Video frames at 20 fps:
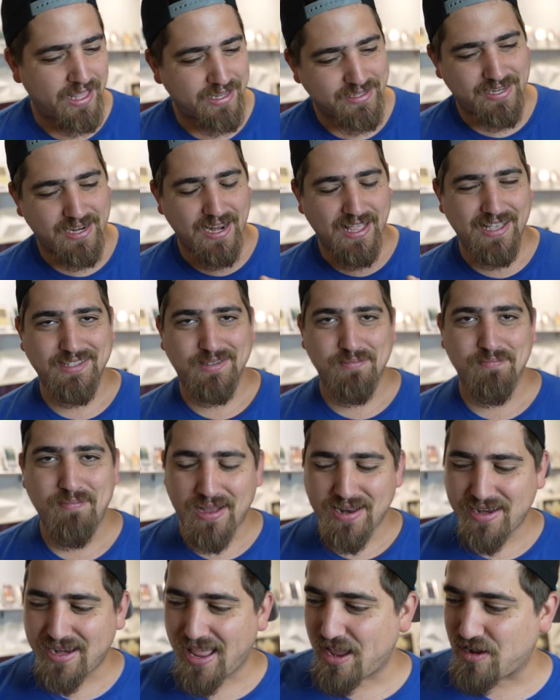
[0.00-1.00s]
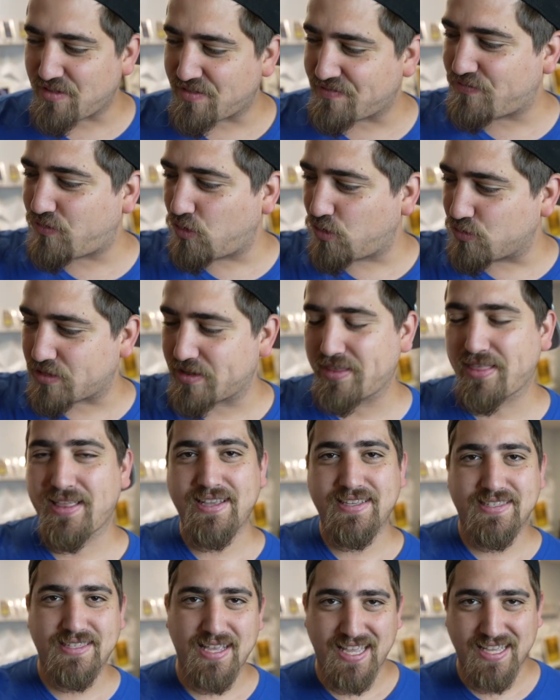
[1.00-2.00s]
Today is Monday. Full
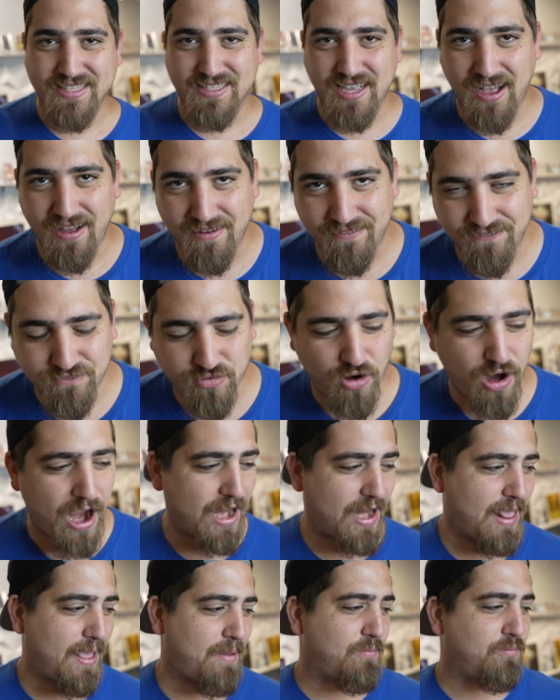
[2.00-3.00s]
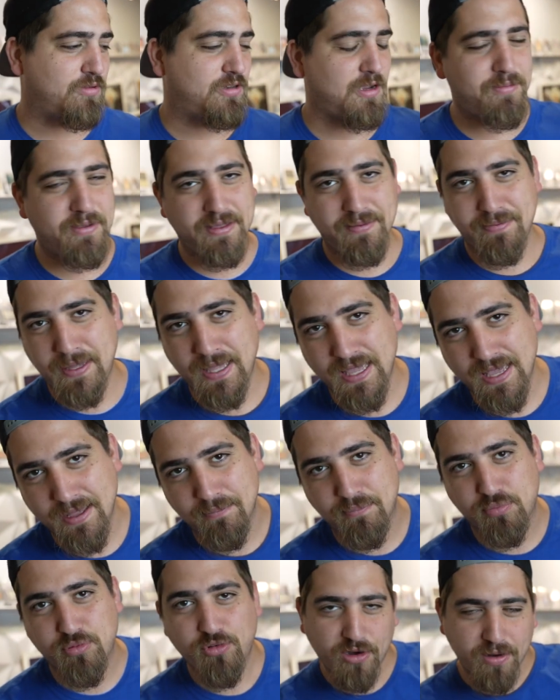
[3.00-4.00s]
release is on Friday.
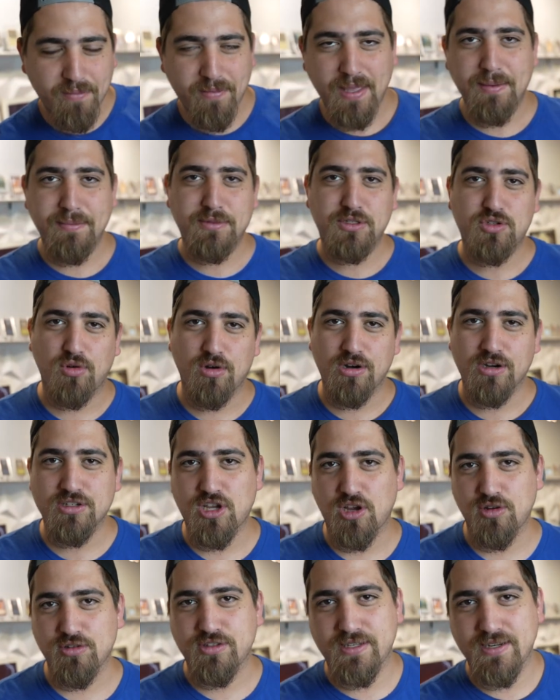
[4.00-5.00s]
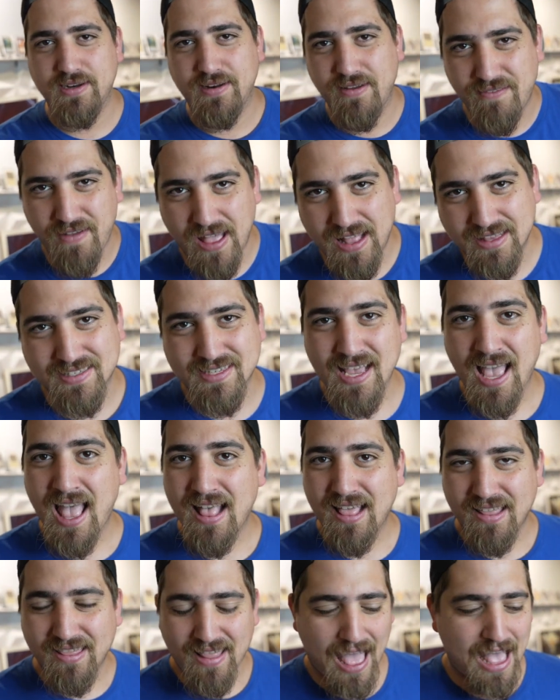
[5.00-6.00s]
WPN Premium Stores hosted events
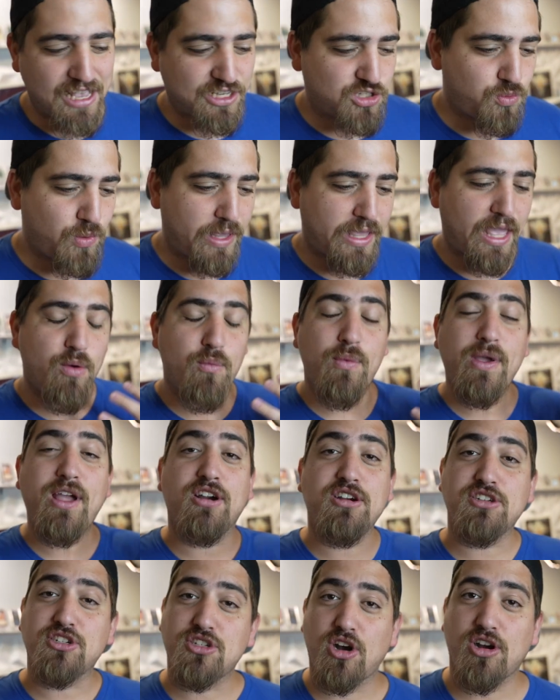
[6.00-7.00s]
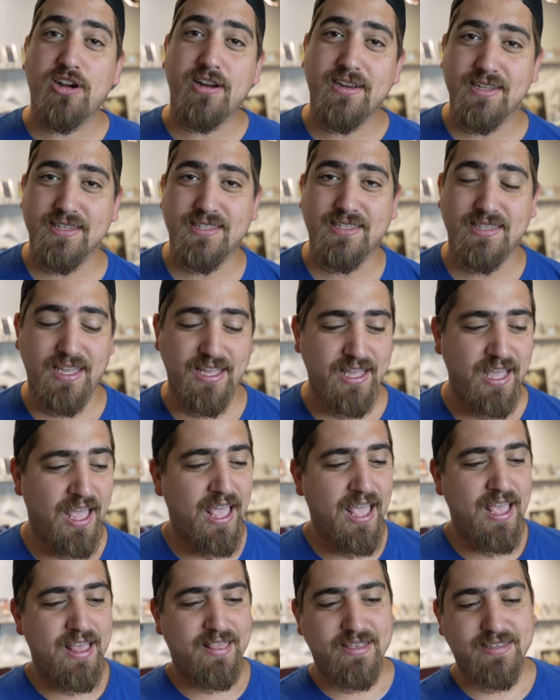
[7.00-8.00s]
last week, and we are starting to see
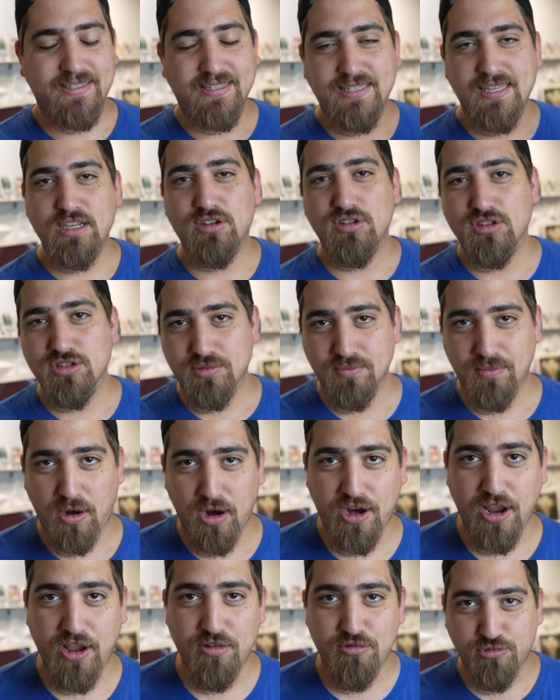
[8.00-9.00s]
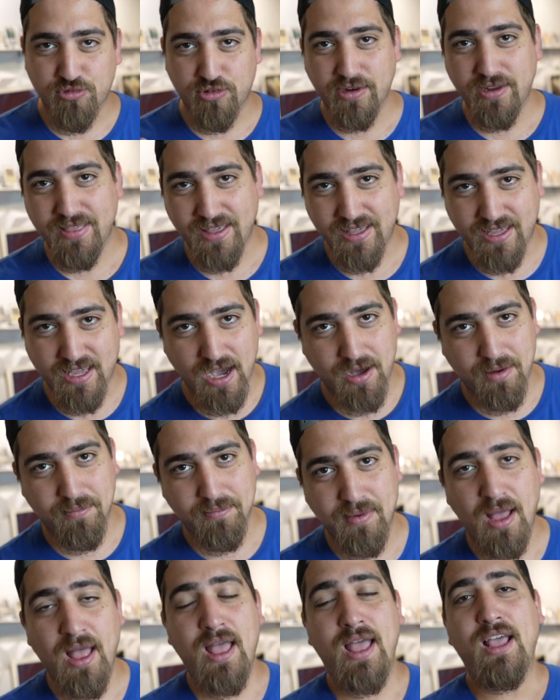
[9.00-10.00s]
the singles market really
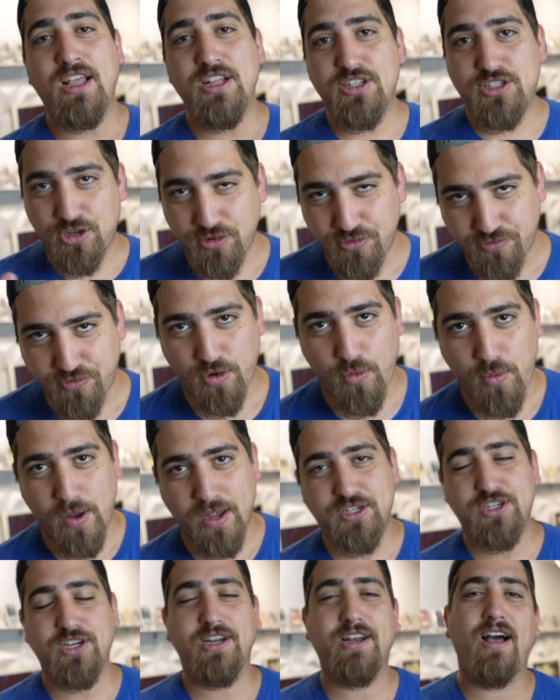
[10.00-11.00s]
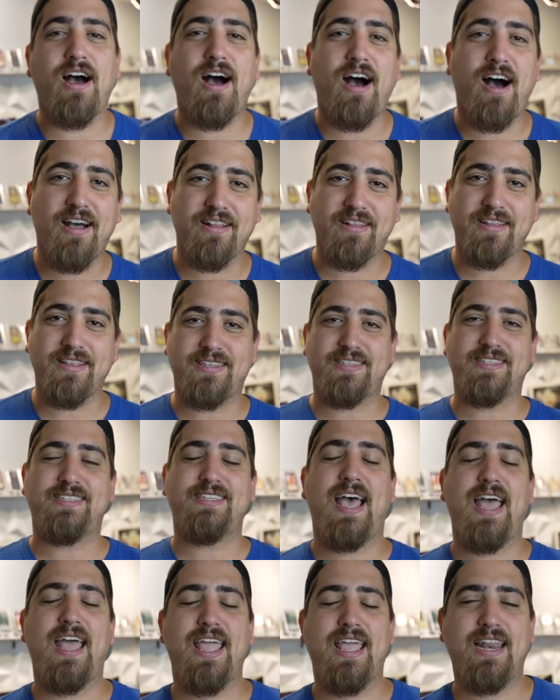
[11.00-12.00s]
come to fruition on this
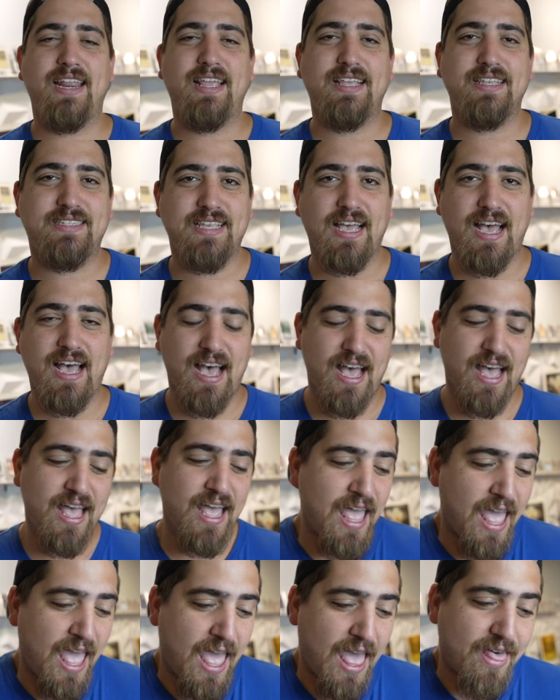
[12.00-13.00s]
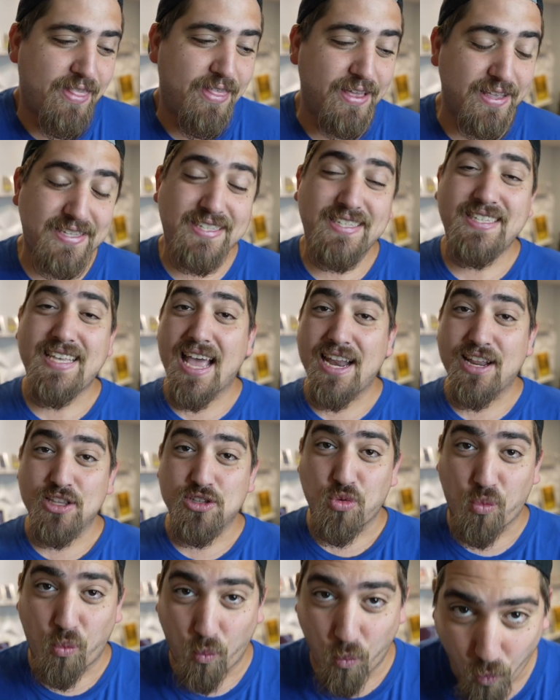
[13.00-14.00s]
set. It is this set is
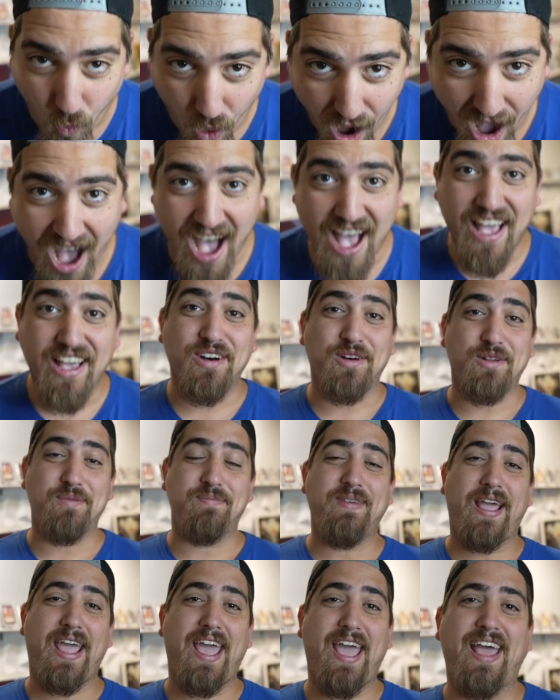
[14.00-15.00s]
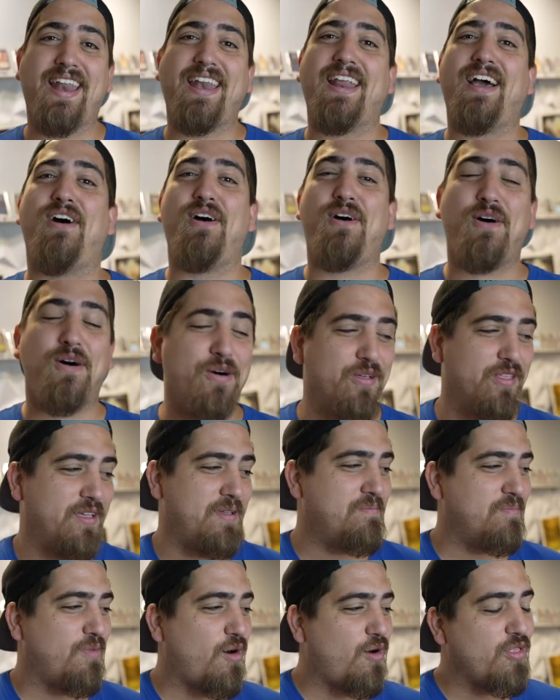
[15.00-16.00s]
wild, man. Holy
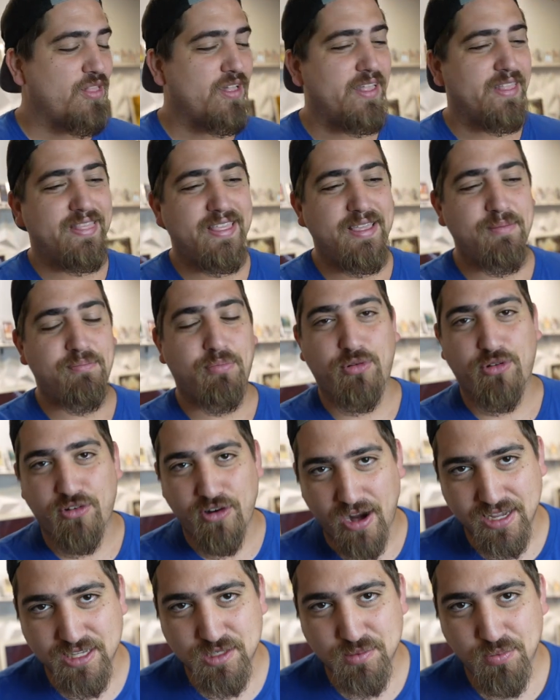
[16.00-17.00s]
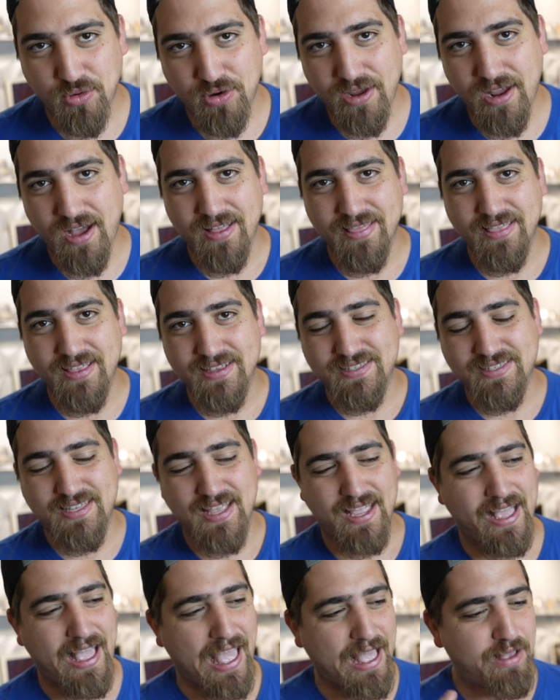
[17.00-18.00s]
moly! The price point on this
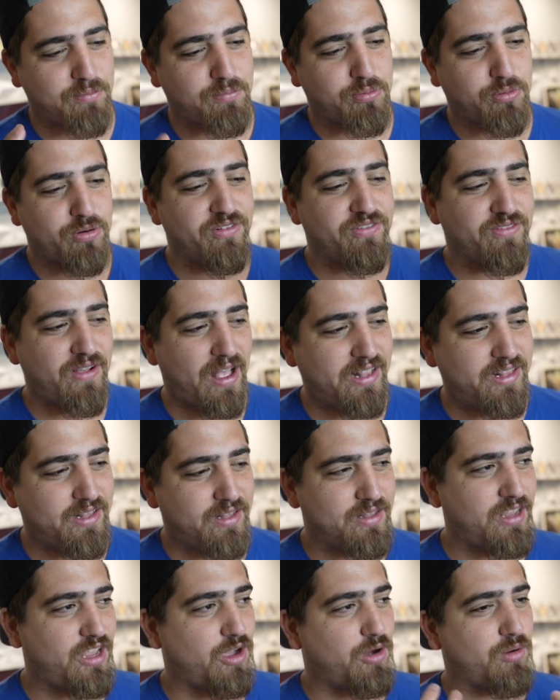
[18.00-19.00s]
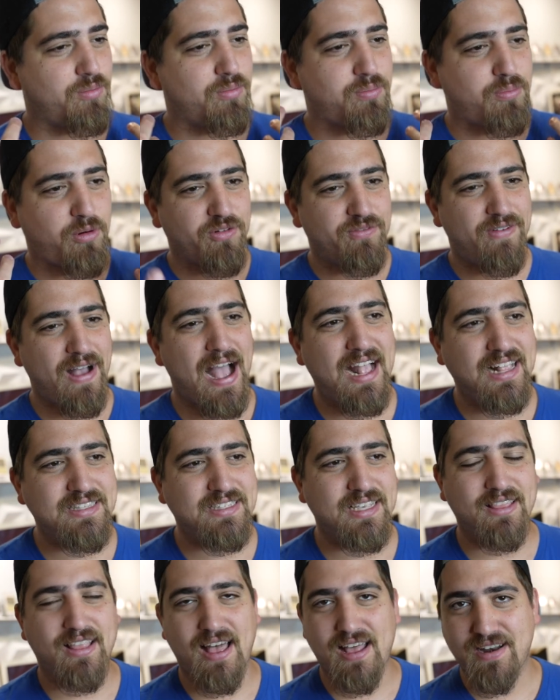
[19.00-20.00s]
thing provides
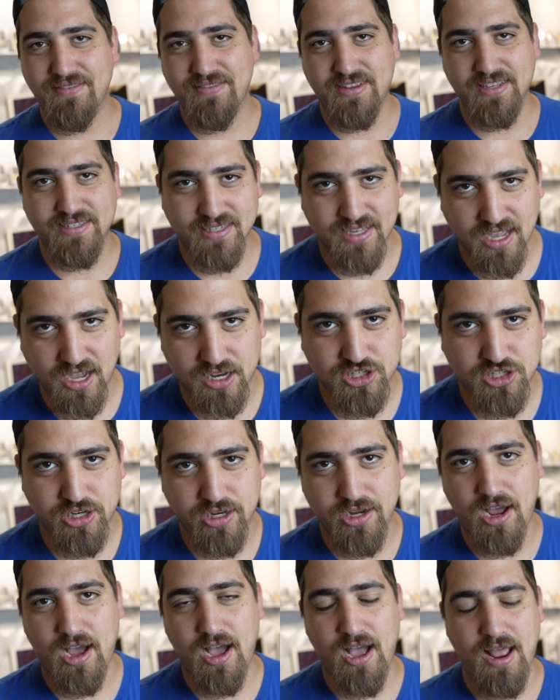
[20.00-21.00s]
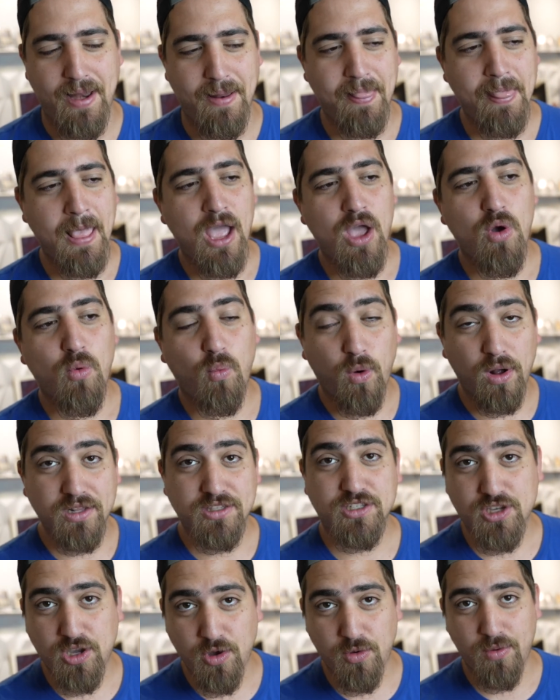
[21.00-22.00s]
a lot of discussion on
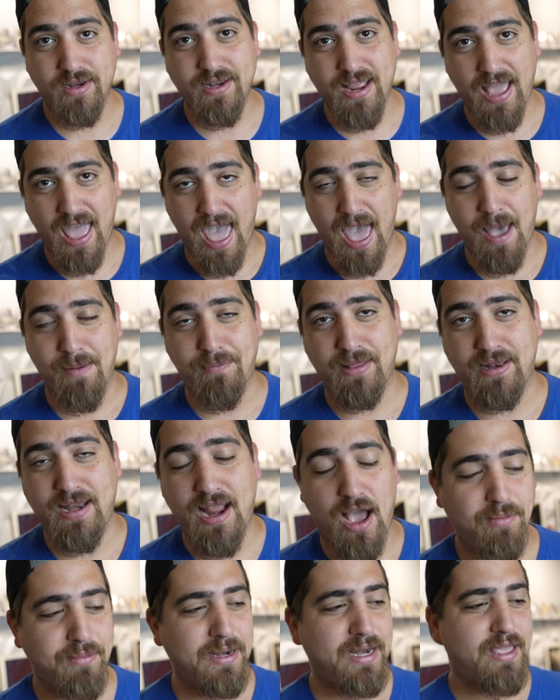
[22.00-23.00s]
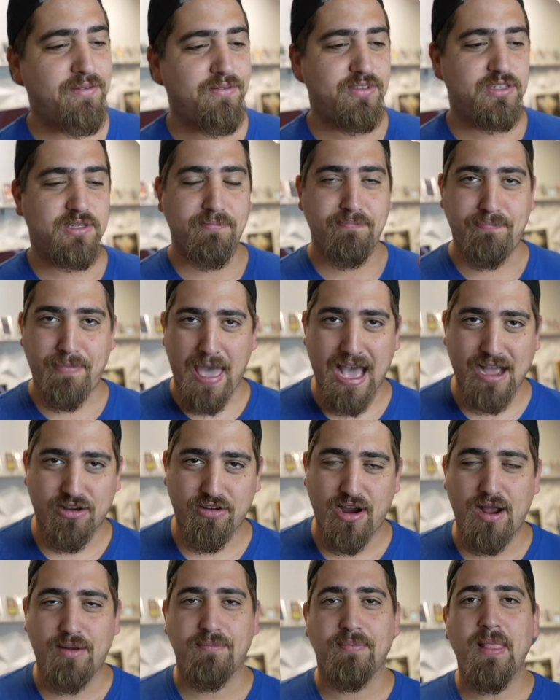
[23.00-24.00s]
what's going to happen. Now, I'm going to give you some
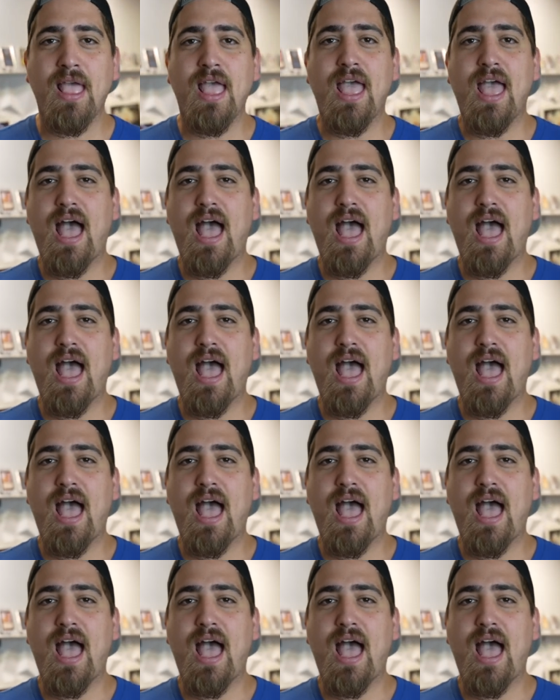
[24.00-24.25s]
background.